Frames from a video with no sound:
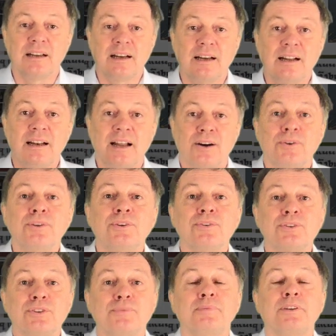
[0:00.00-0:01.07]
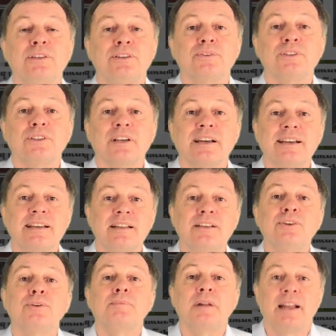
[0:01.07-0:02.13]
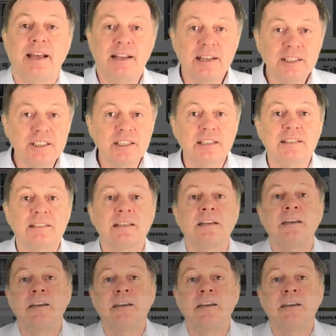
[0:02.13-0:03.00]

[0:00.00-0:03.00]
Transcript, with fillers: allow you to produce renewable energies,